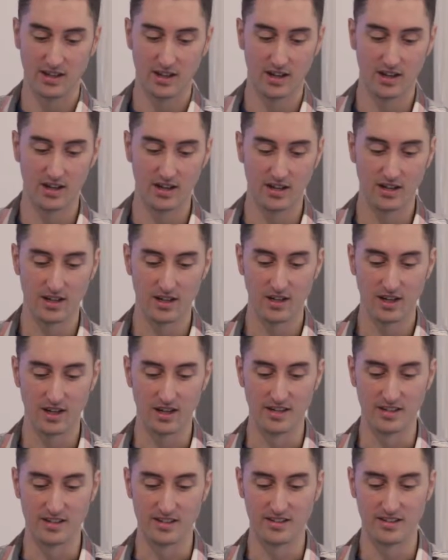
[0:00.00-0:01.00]

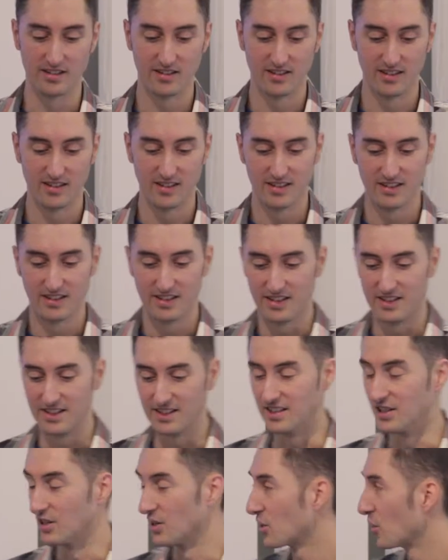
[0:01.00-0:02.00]
and
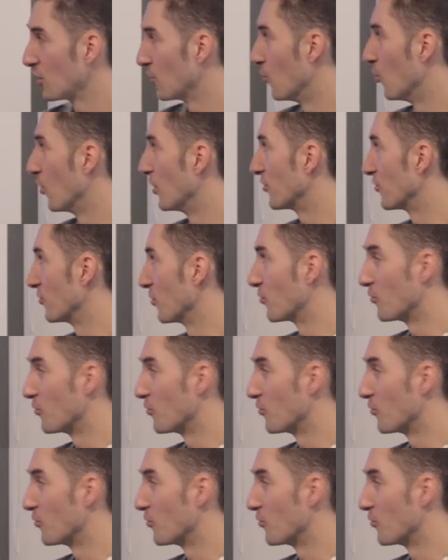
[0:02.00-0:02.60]
it kind of winds me